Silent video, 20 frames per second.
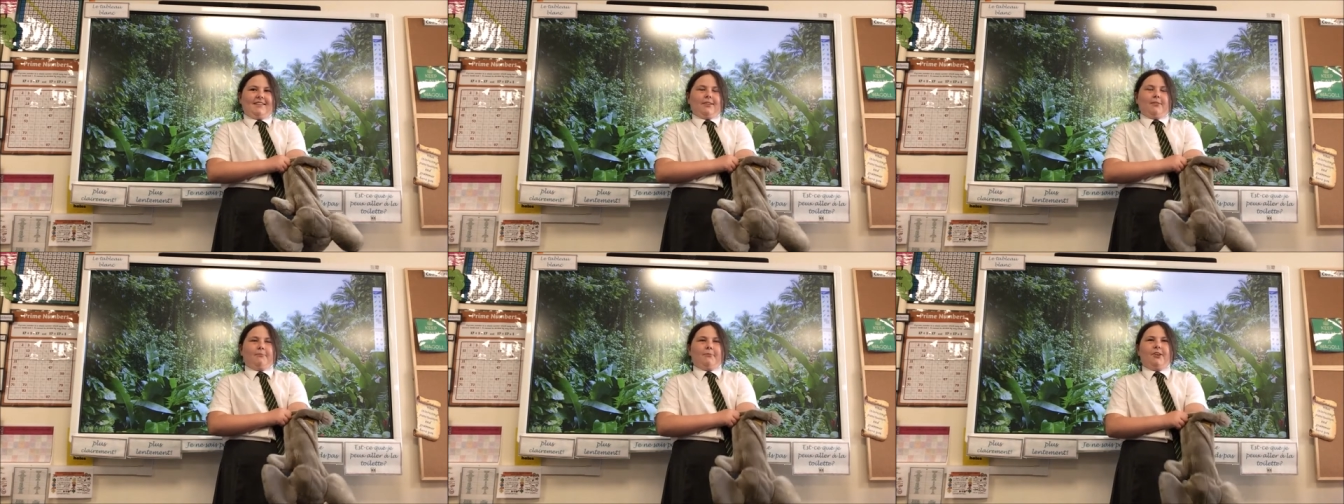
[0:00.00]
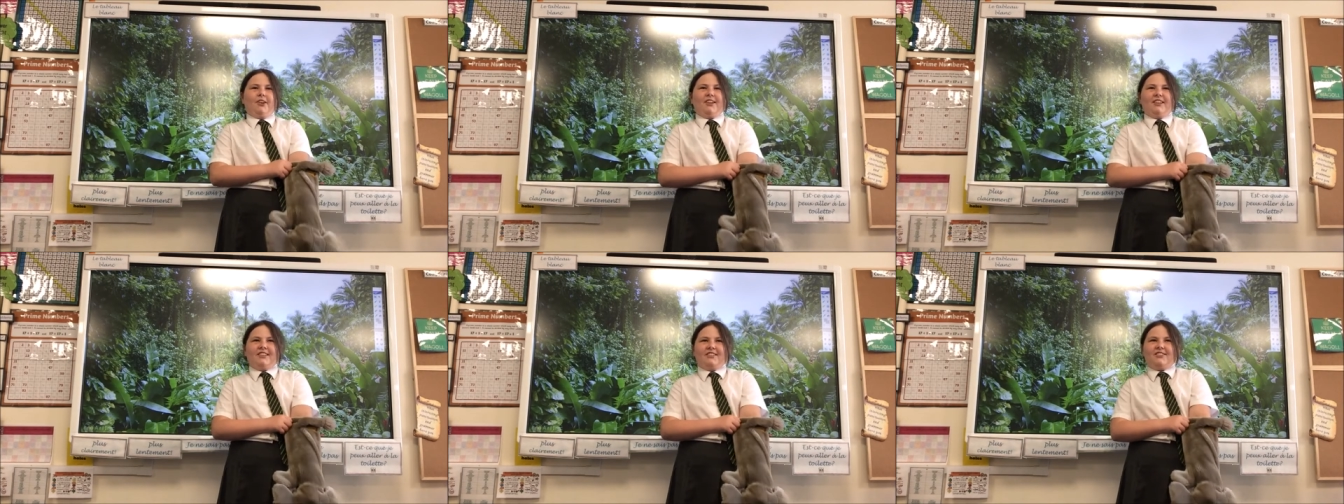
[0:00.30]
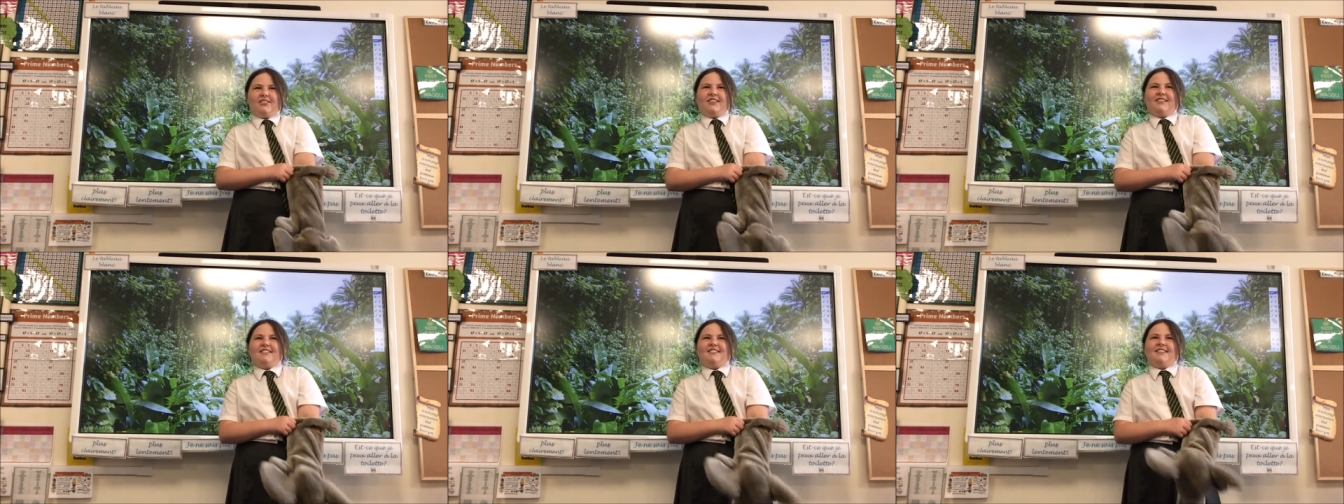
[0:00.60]
The more he
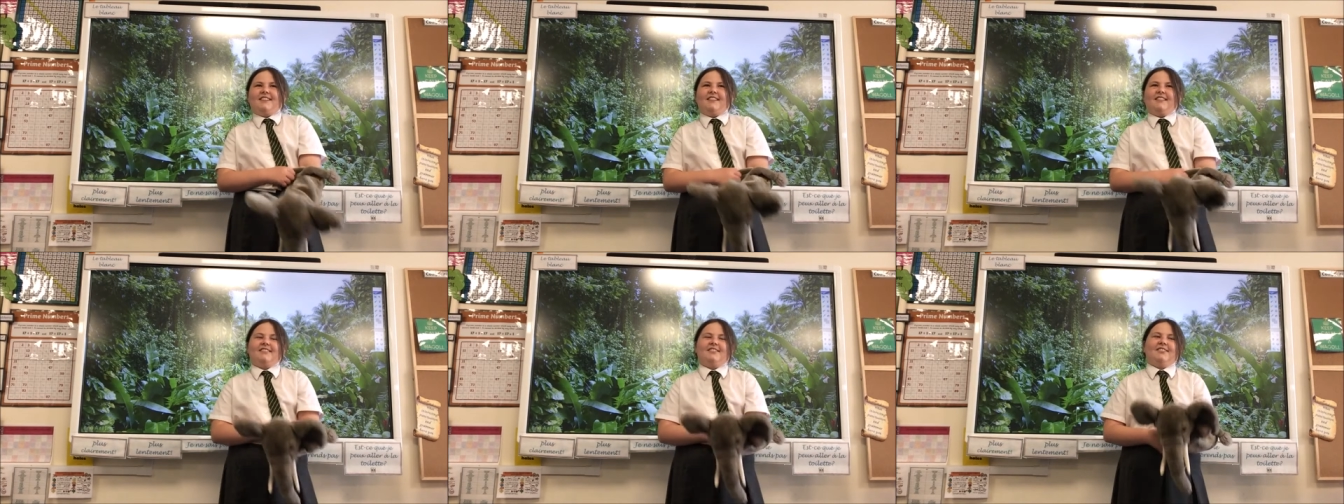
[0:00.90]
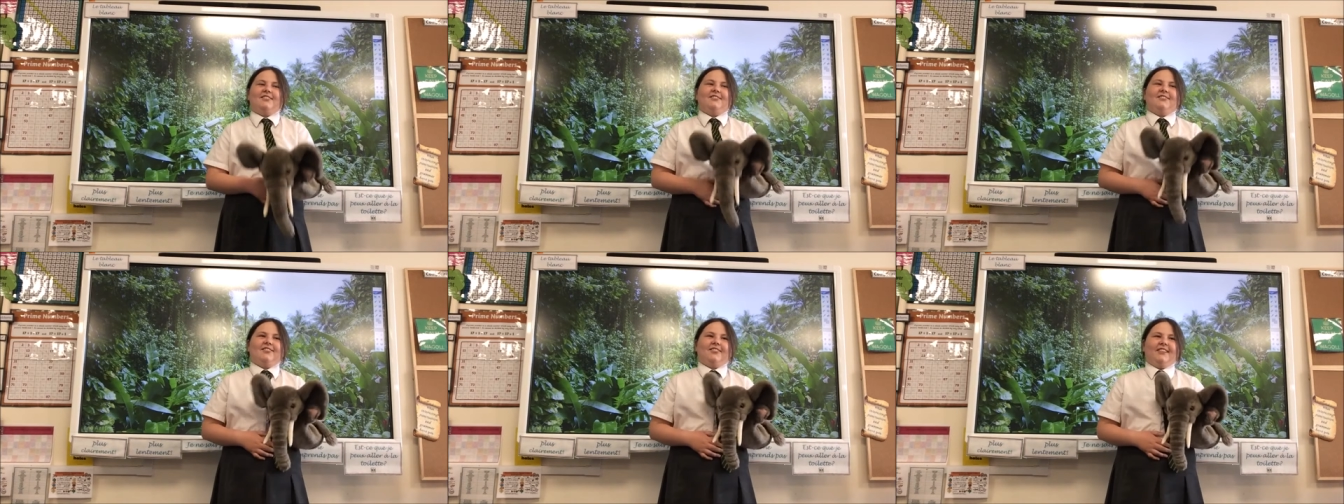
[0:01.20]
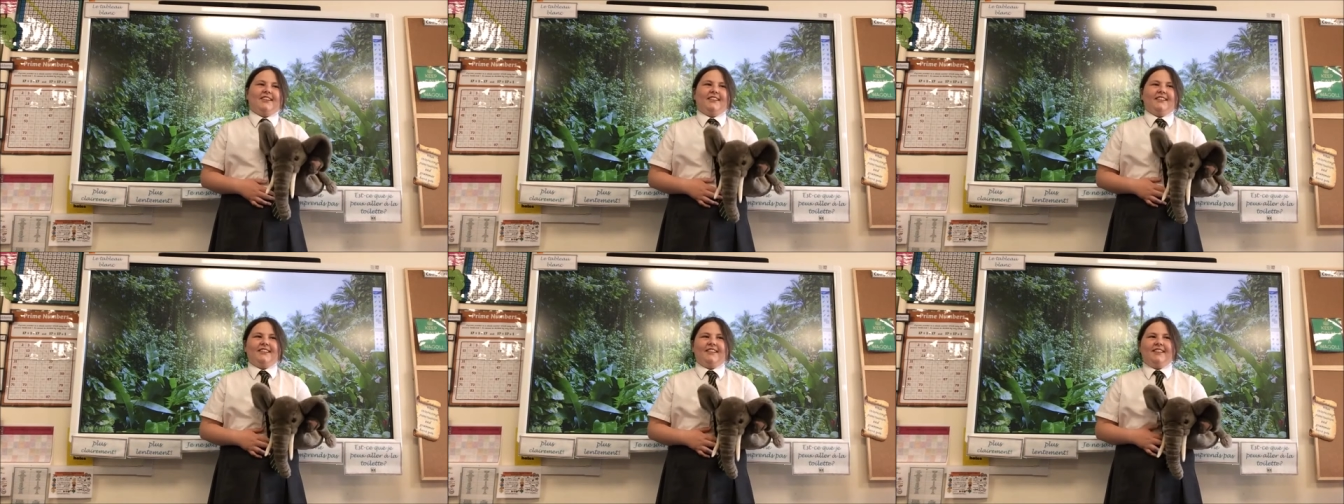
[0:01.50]
tried to get it
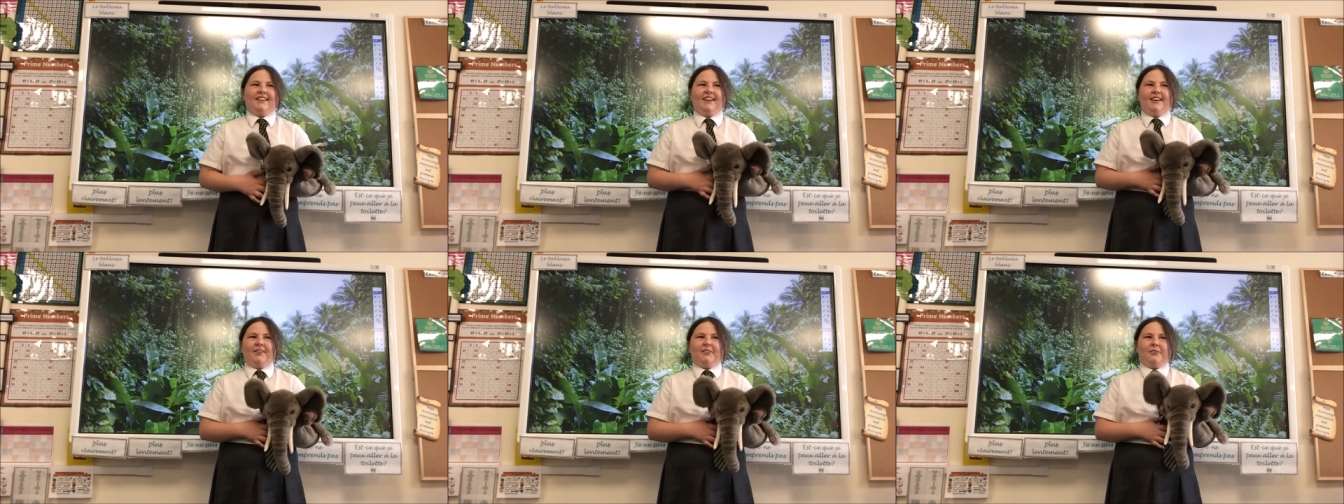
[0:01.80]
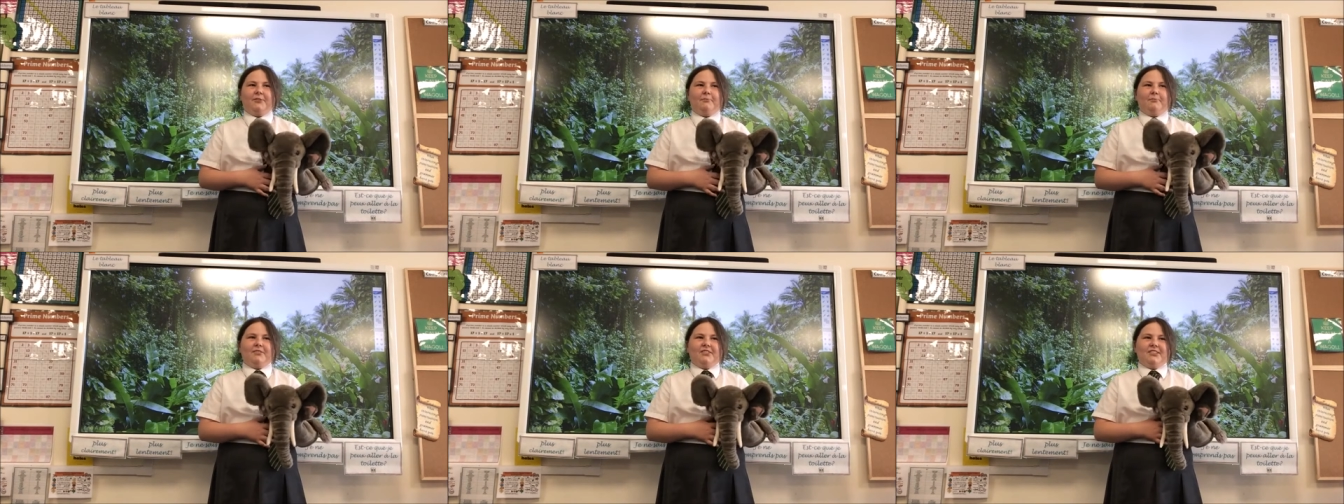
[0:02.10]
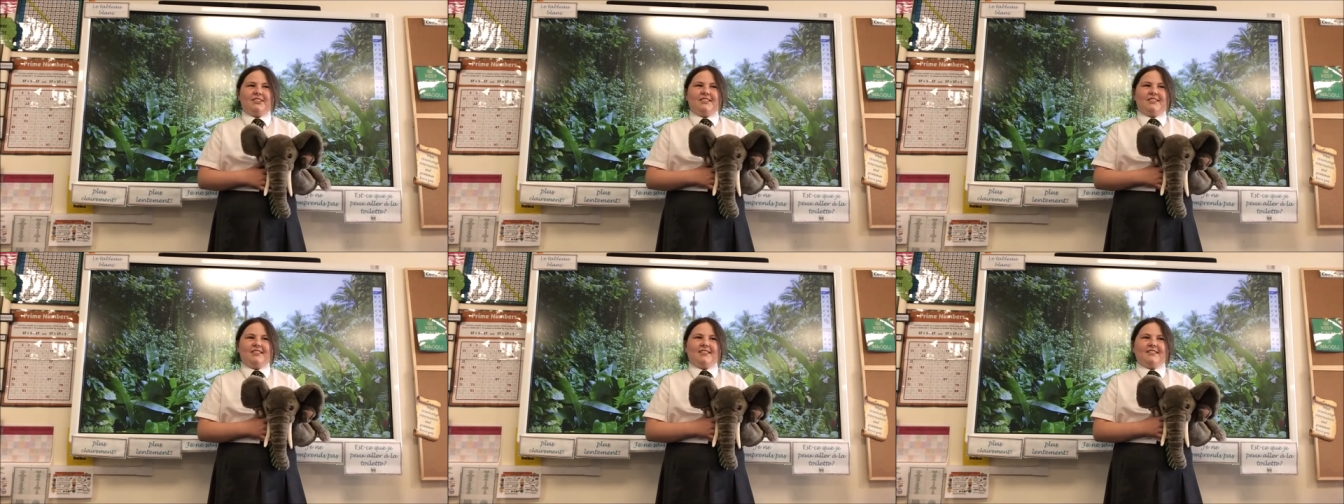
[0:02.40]
free, the louder
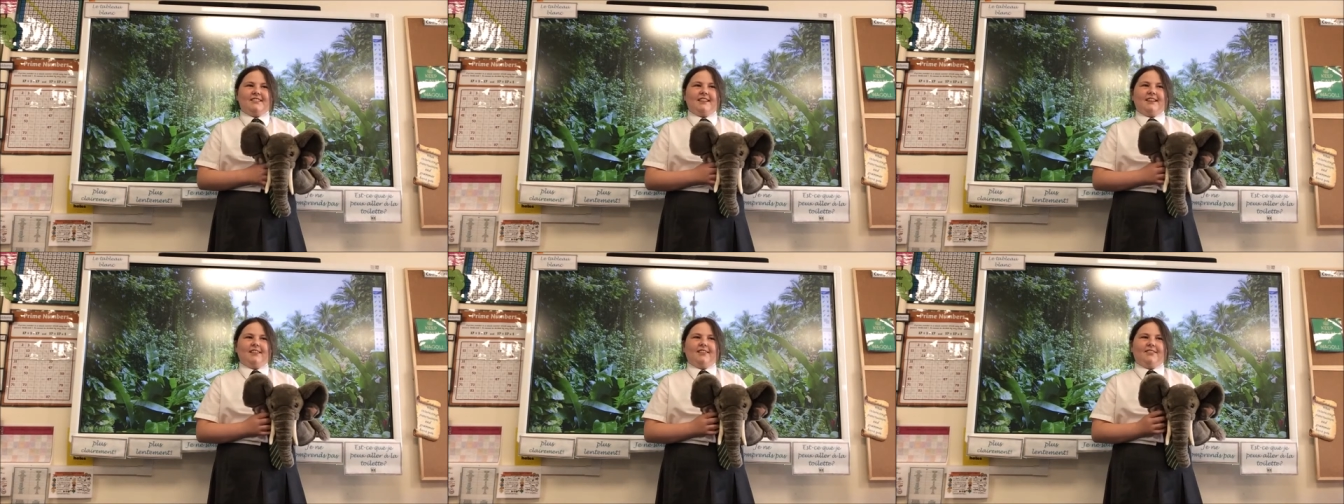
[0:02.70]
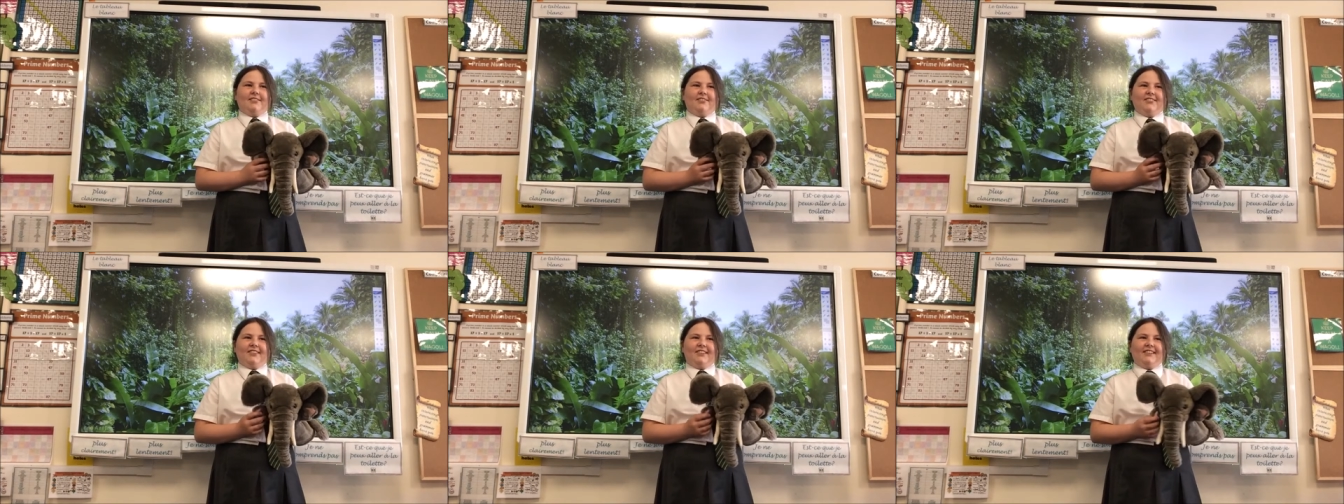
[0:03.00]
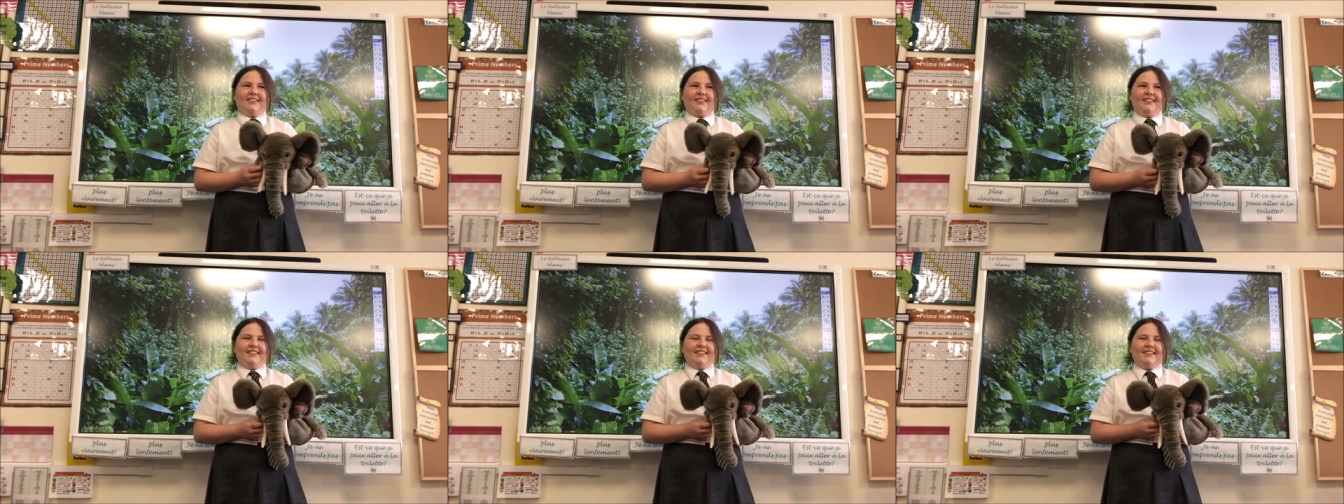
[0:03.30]
buzzed the
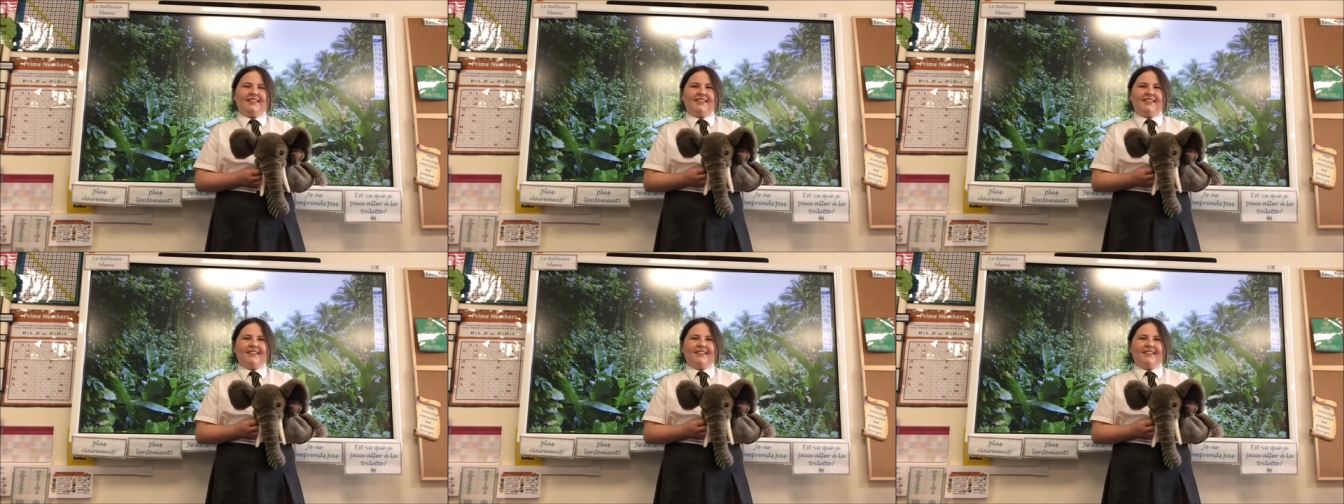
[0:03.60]
telephone.